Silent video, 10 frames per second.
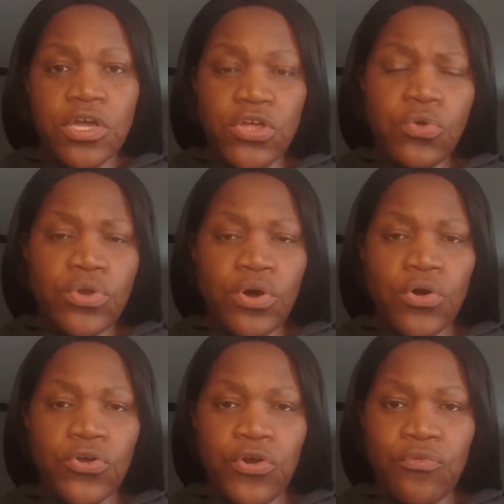you
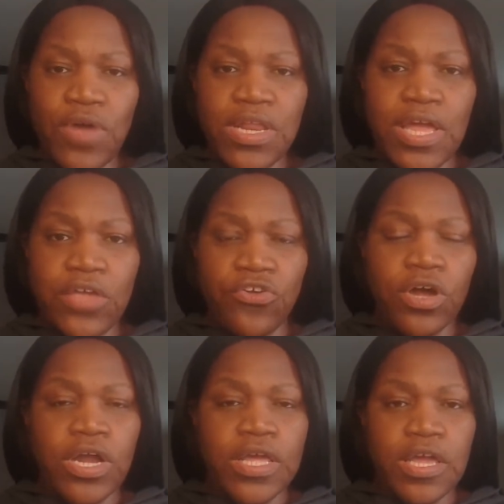know you're ready and you're
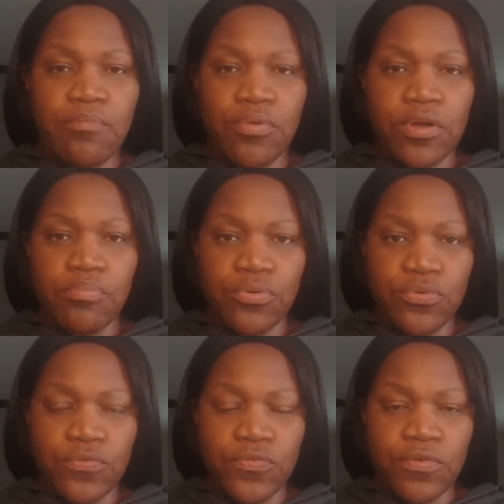going to get
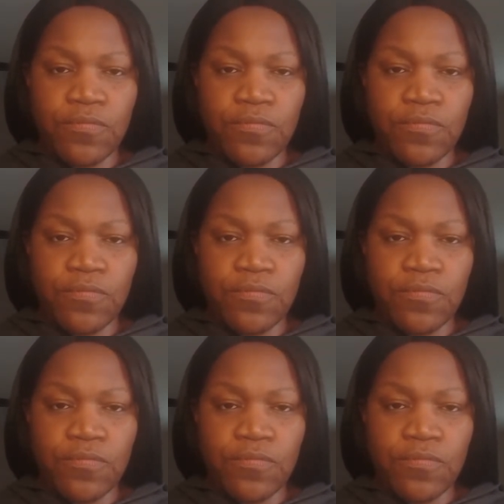pre-approved.